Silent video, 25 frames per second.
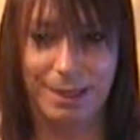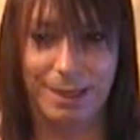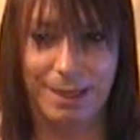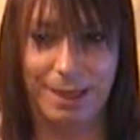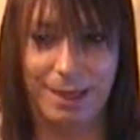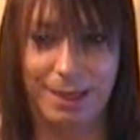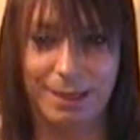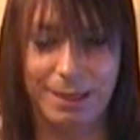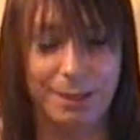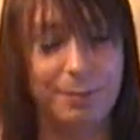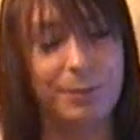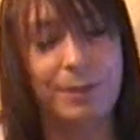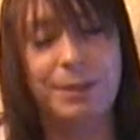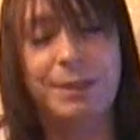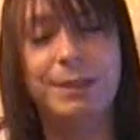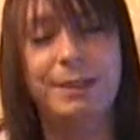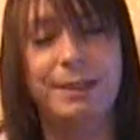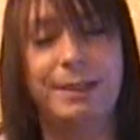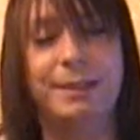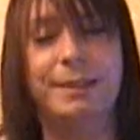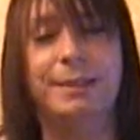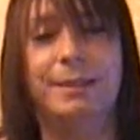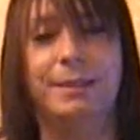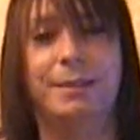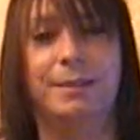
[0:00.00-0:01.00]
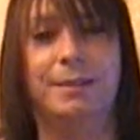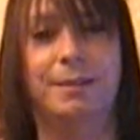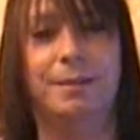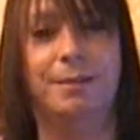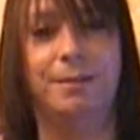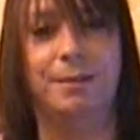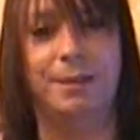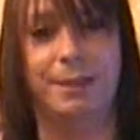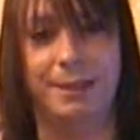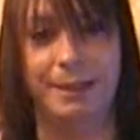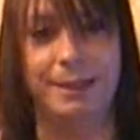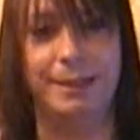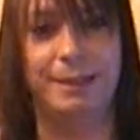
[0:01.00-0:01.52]
I never did
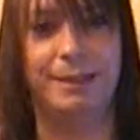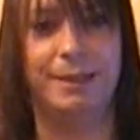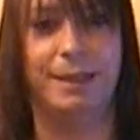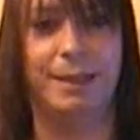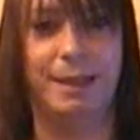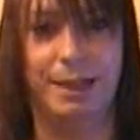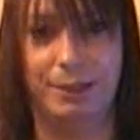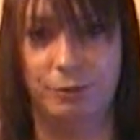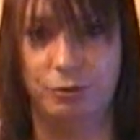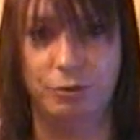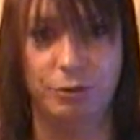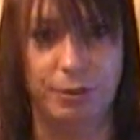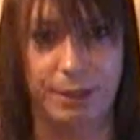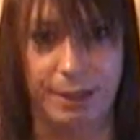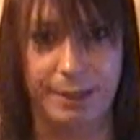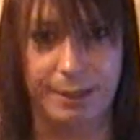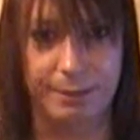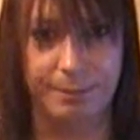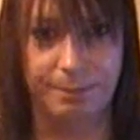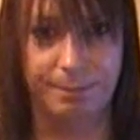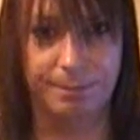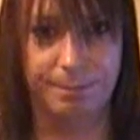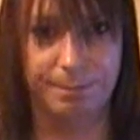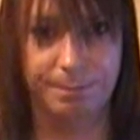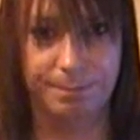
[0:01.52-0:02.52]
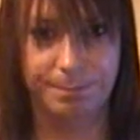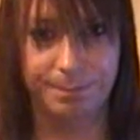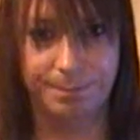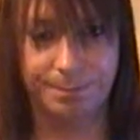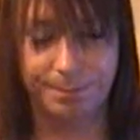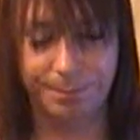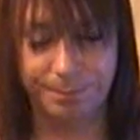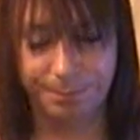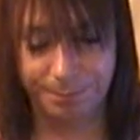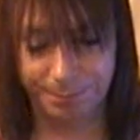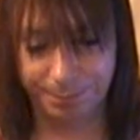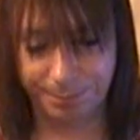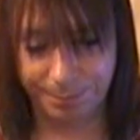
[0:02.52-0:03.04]
like androgyne.
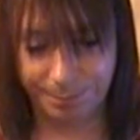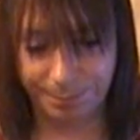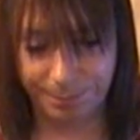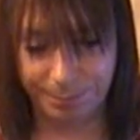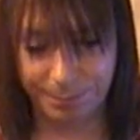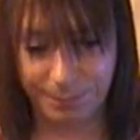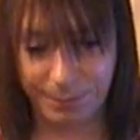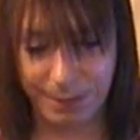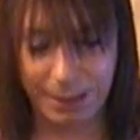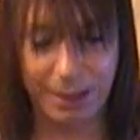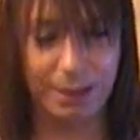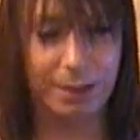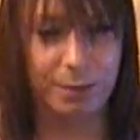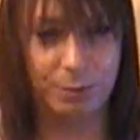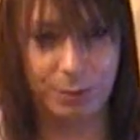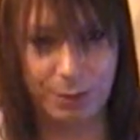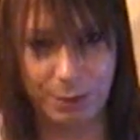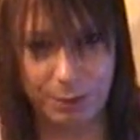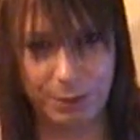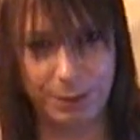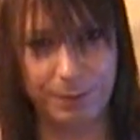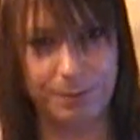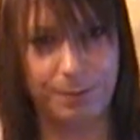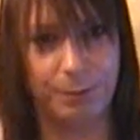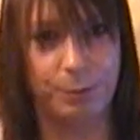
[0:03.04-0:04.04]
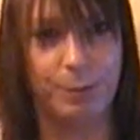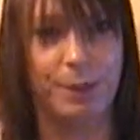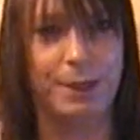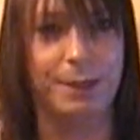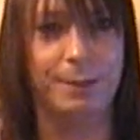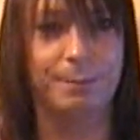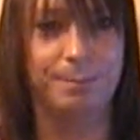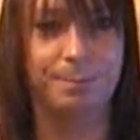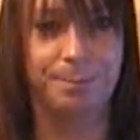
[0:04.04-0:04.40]
And I'll tell you for why.